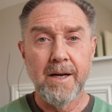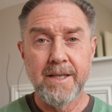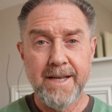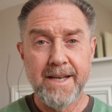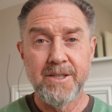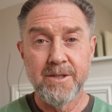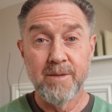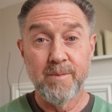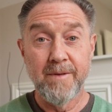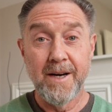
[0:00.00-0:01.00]
I intend
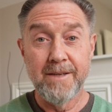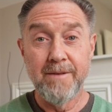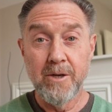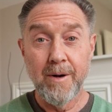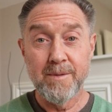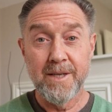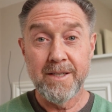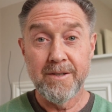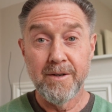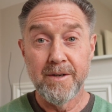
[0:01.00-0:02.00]
to provide video
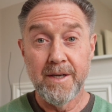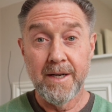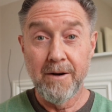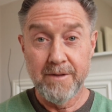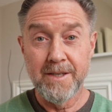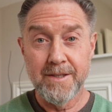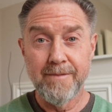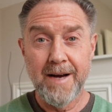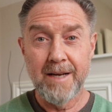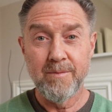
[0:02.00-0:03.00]
updates on how things
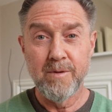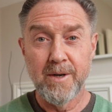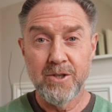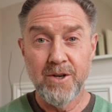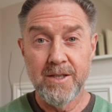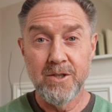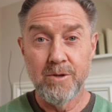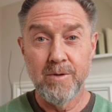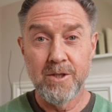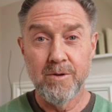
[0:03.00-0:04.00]
develop Trading
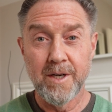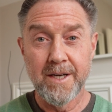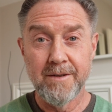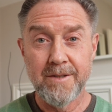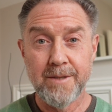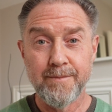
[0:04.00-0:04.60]
212 account.